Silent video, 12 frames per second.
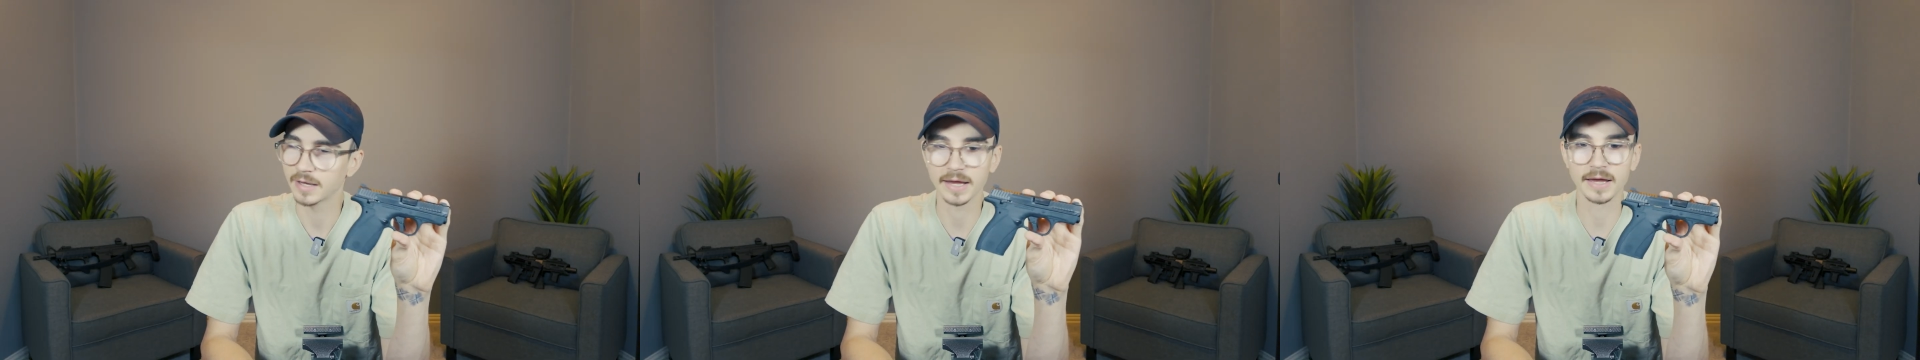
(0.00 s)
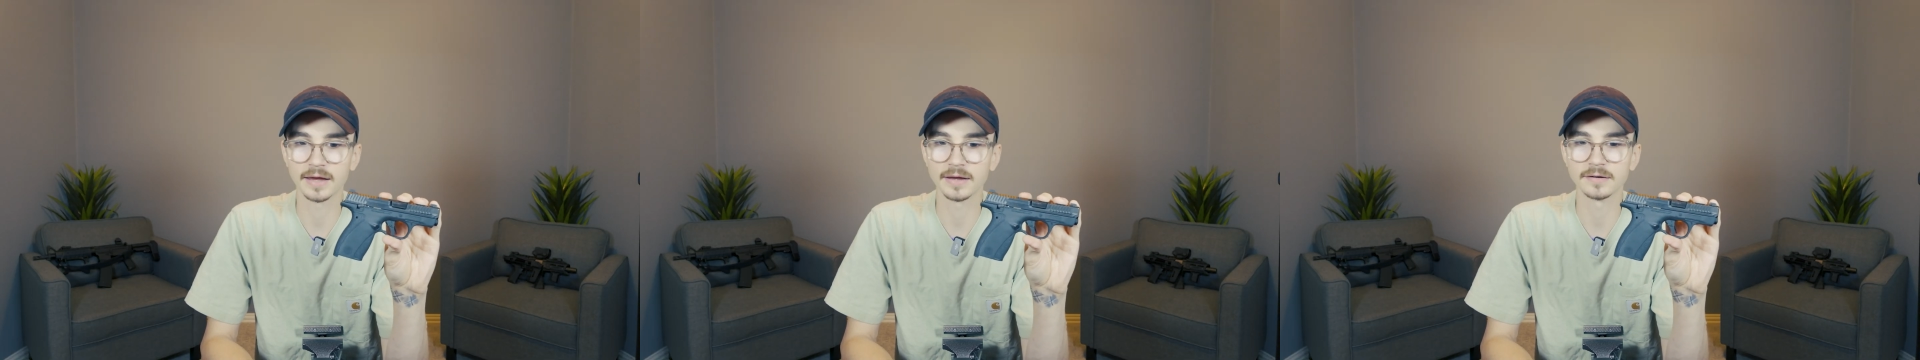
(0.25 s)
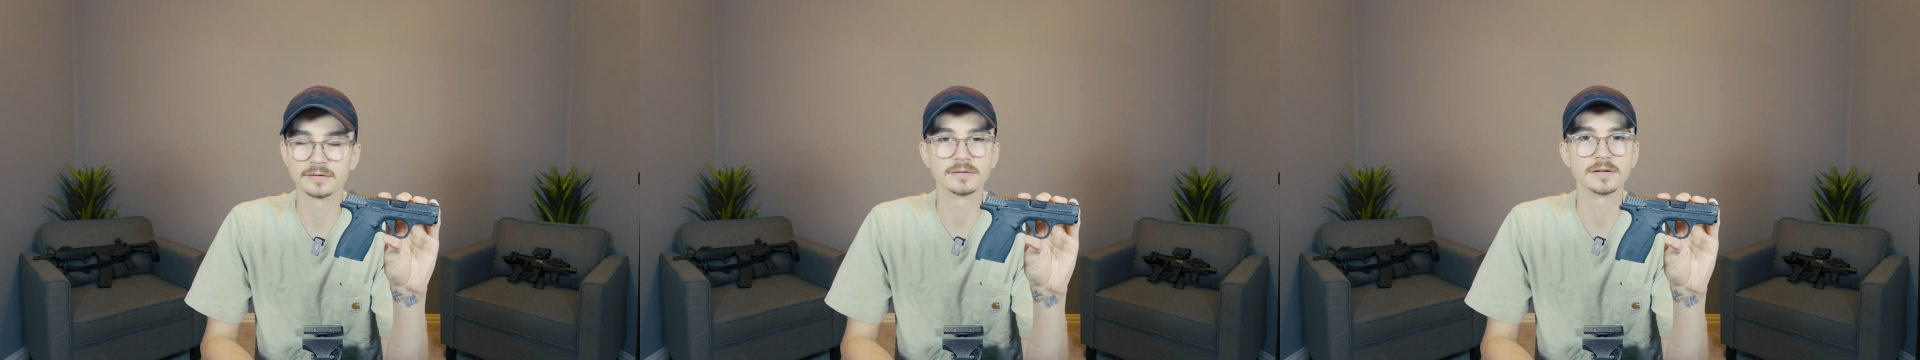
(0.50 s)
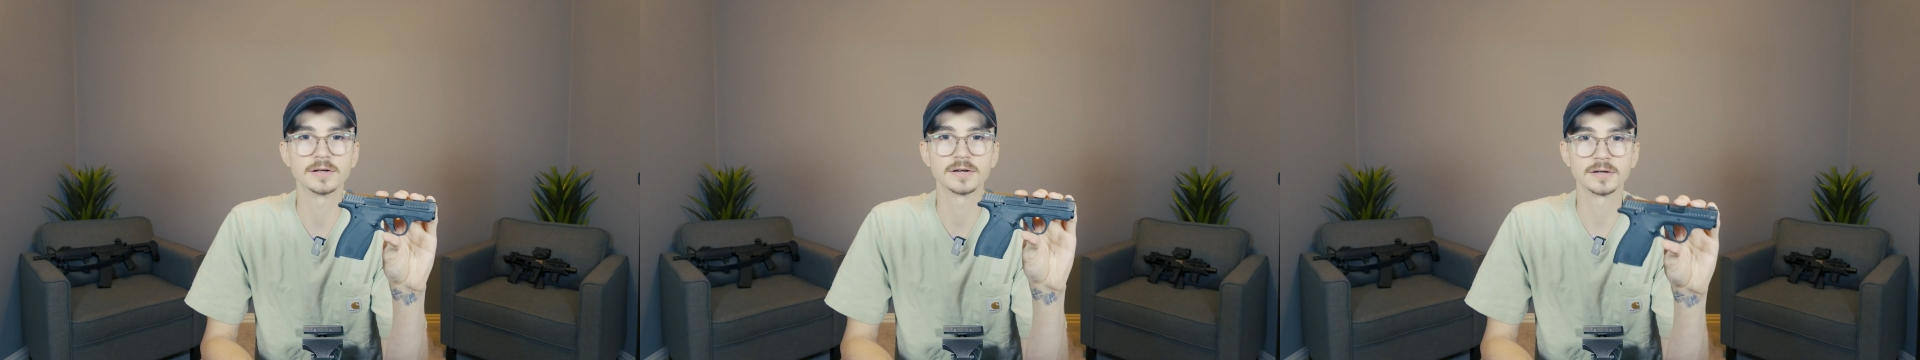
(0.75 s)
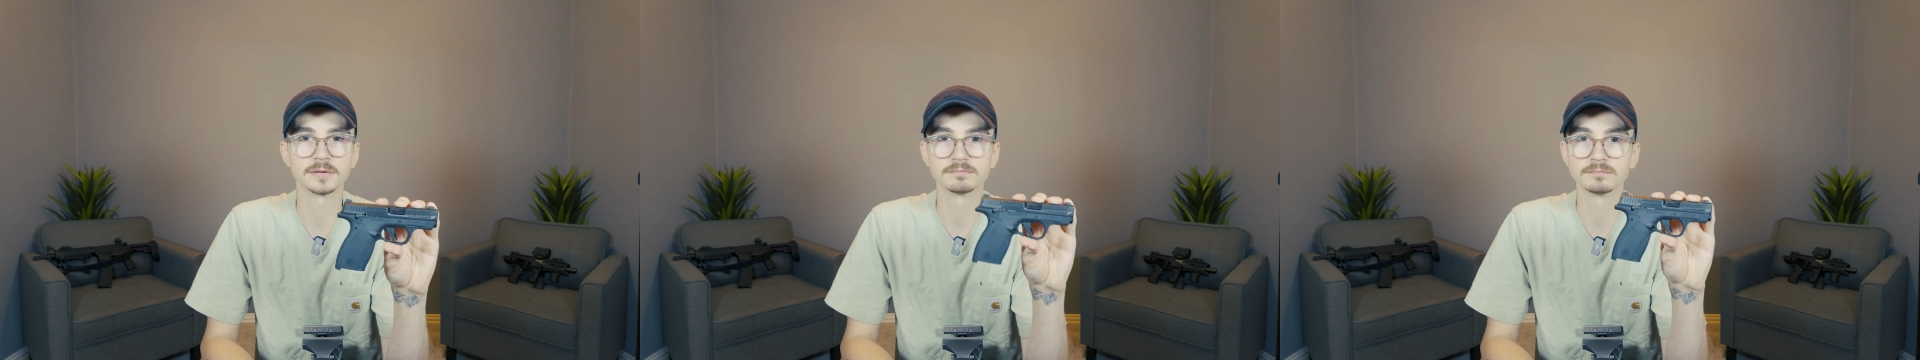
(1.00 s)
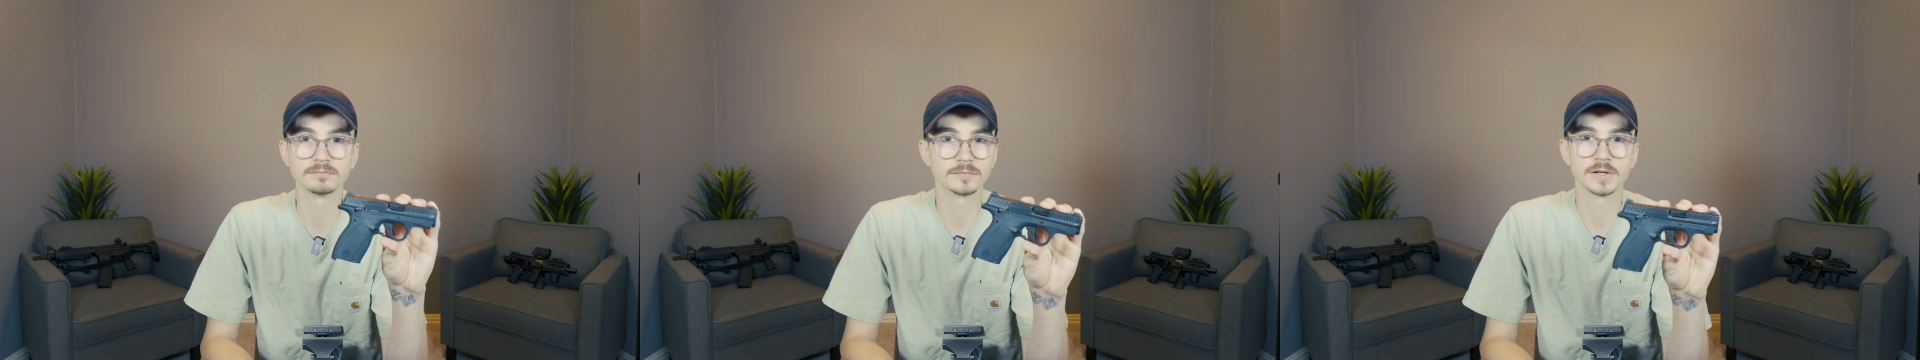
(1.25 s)
and you're
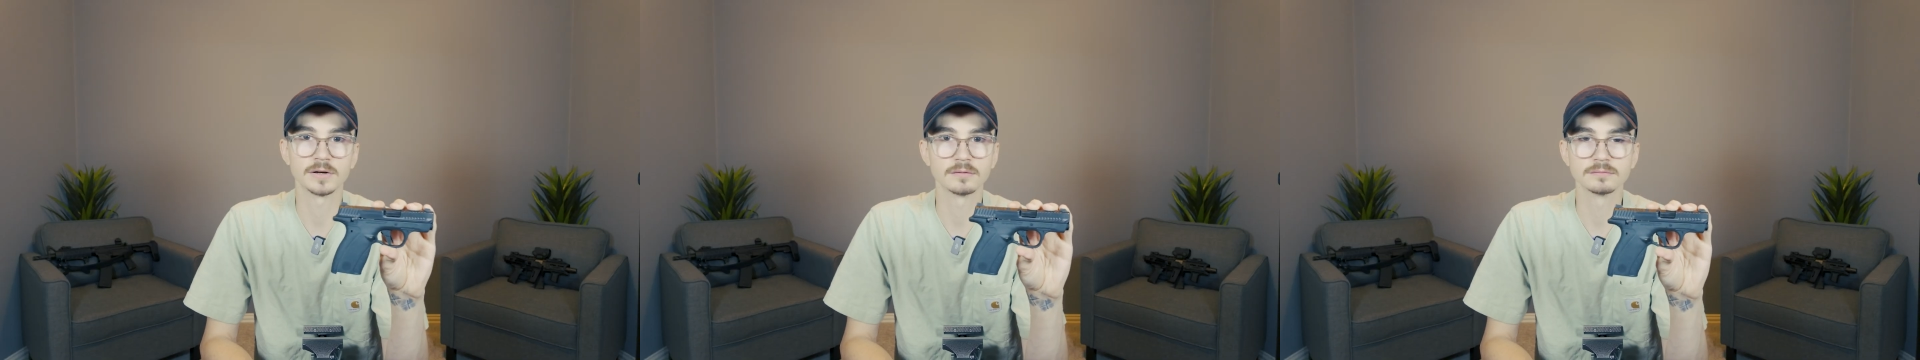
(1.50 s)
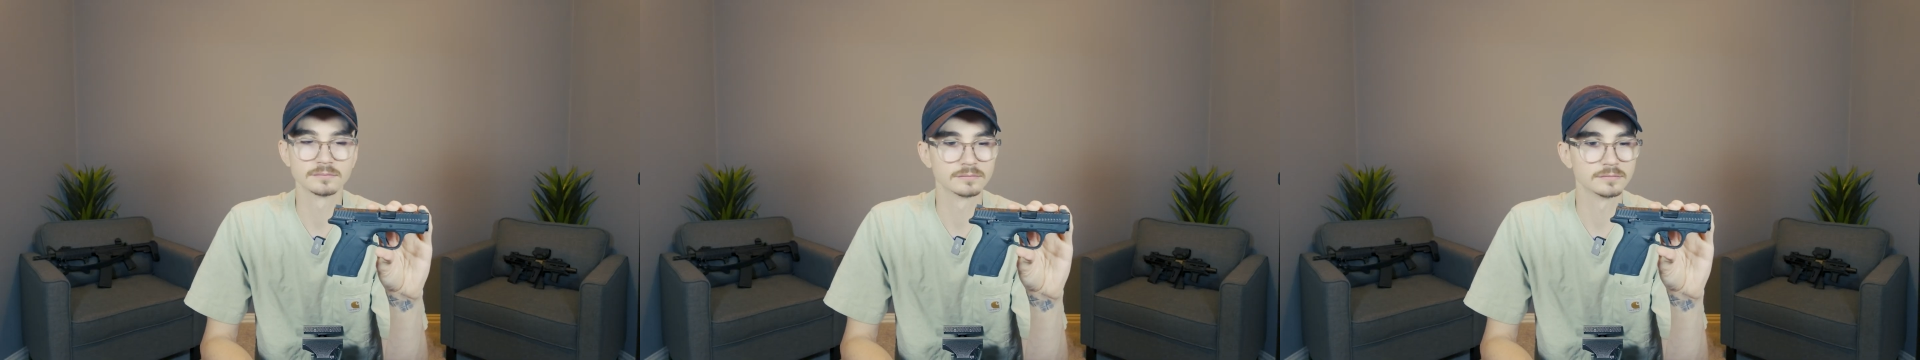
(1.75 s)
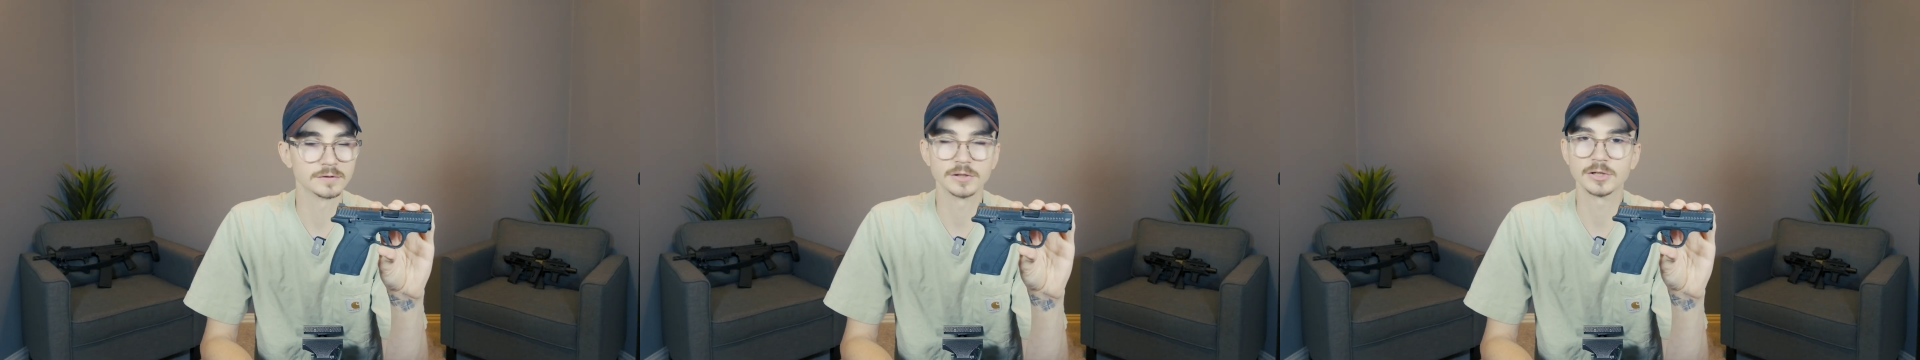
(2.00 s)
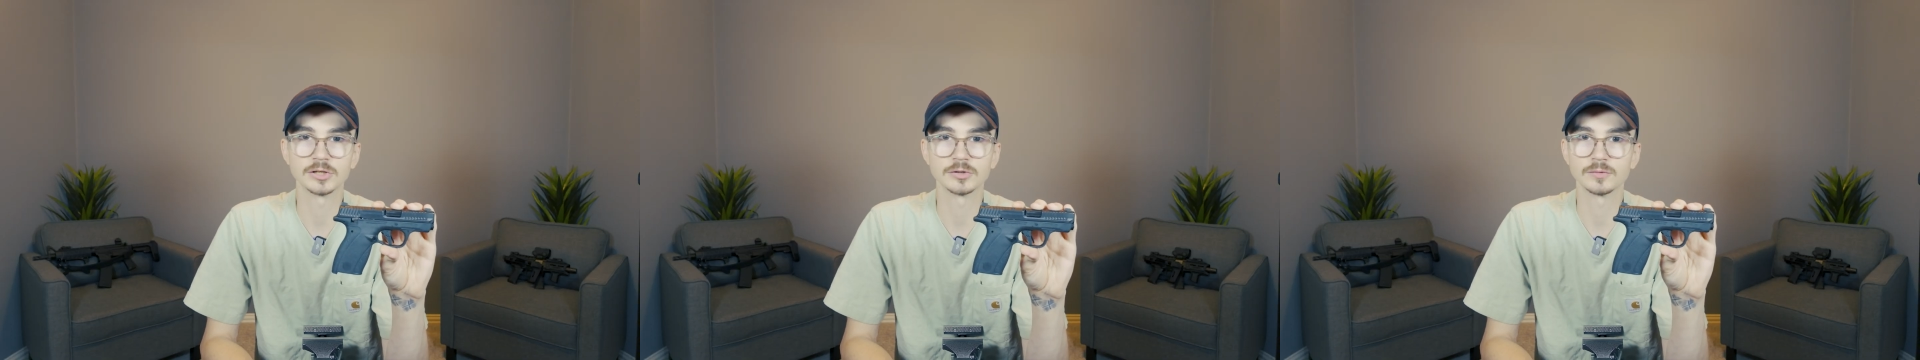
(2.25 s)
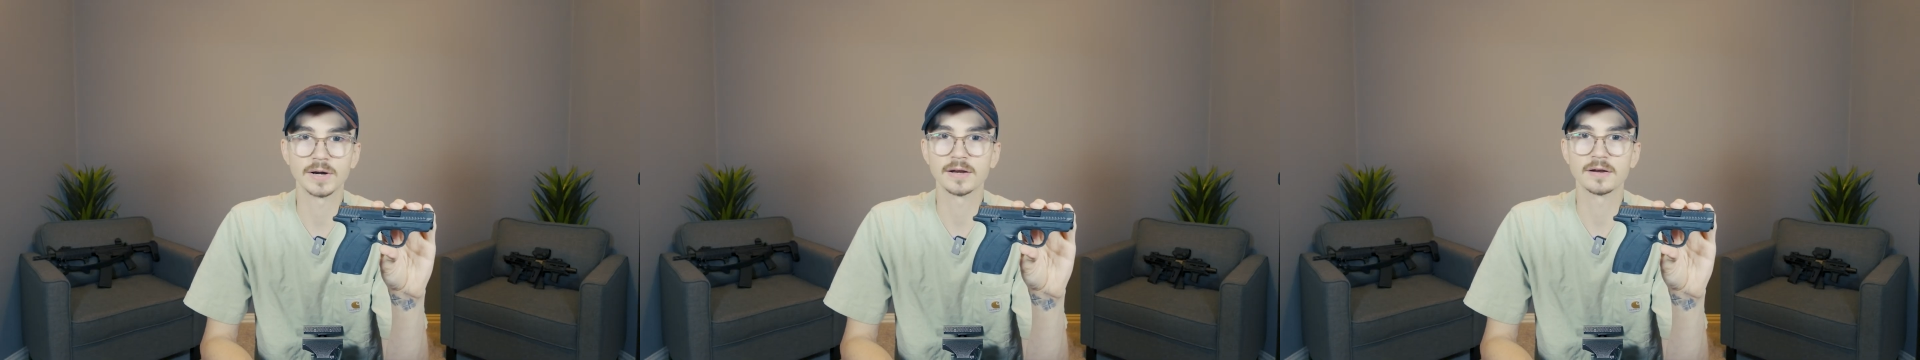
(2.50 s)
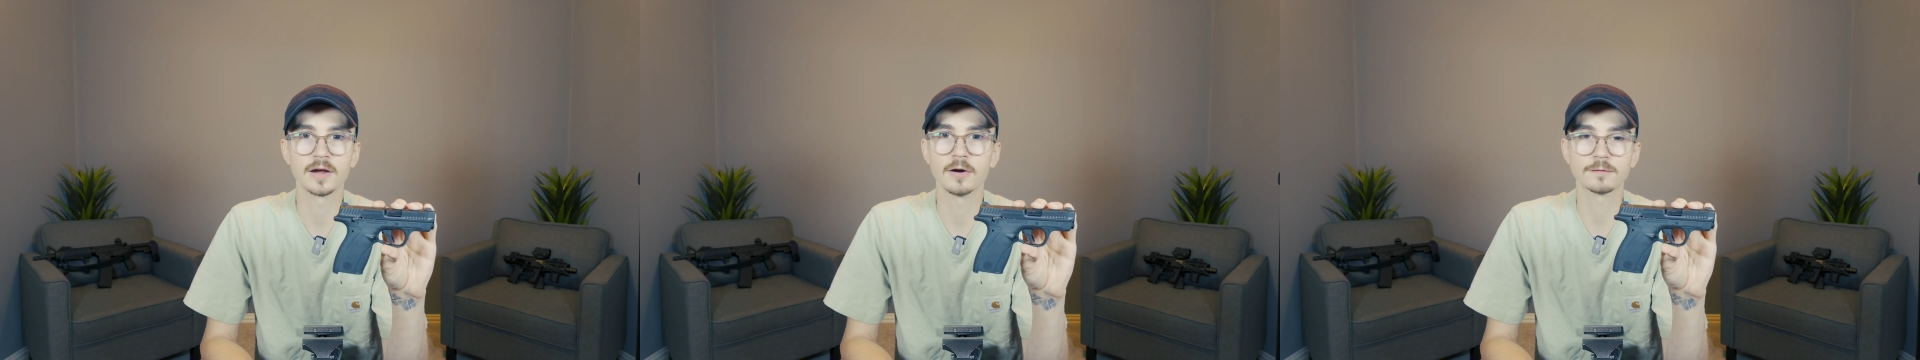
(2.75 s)

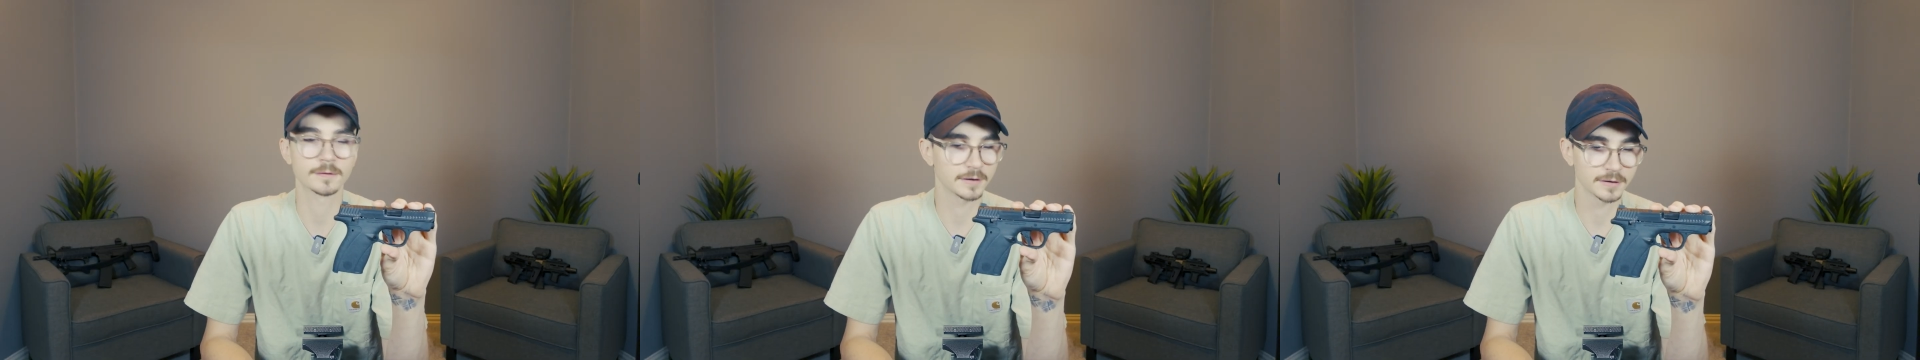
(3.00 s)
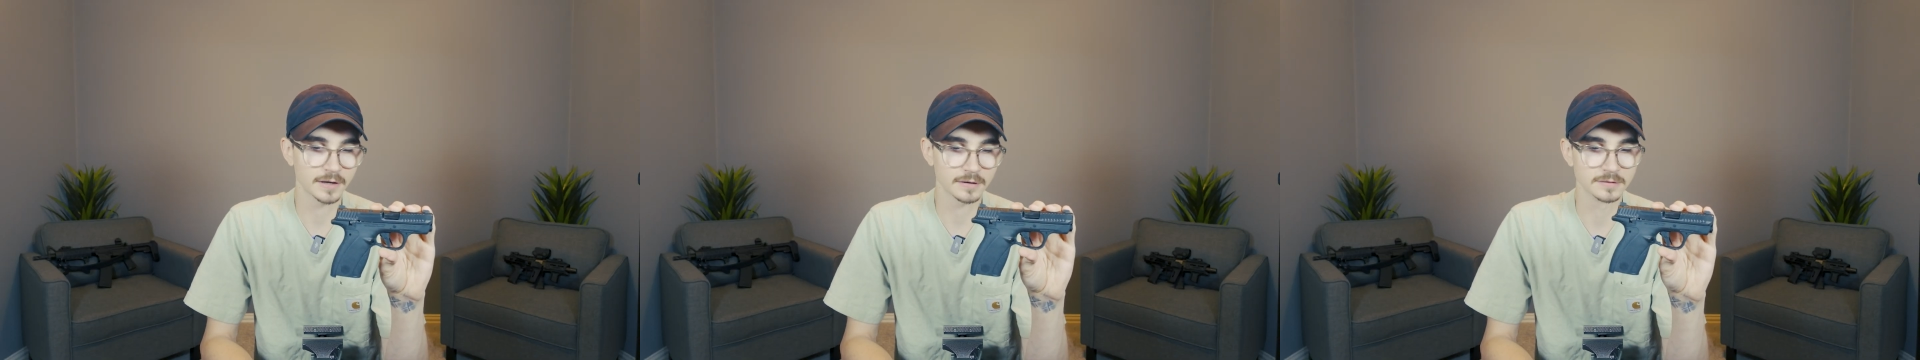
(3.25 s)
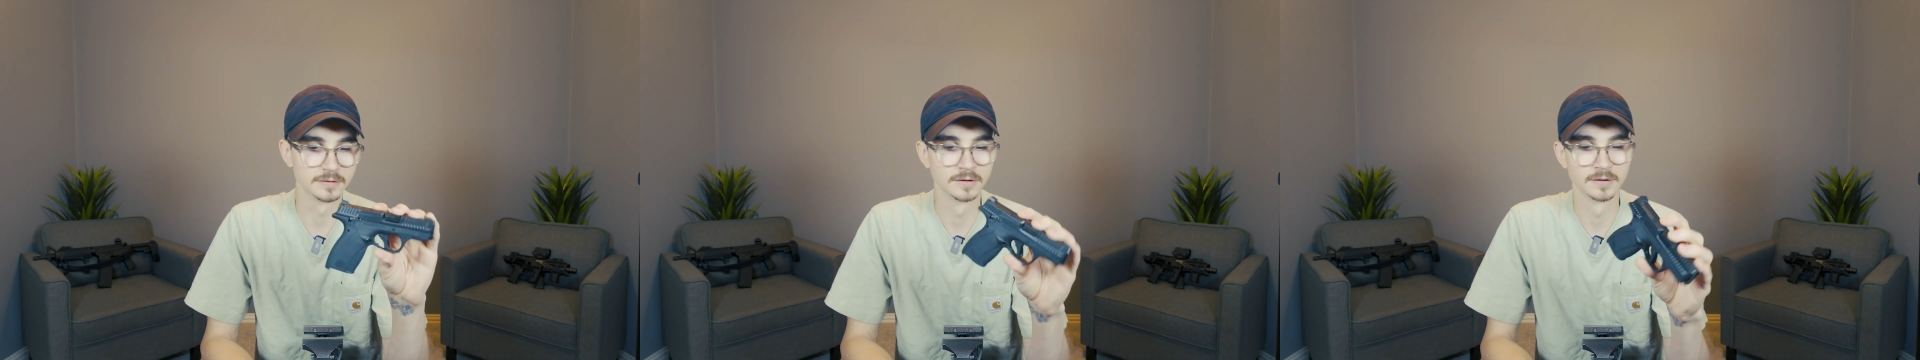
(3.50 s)
ready to go for your day.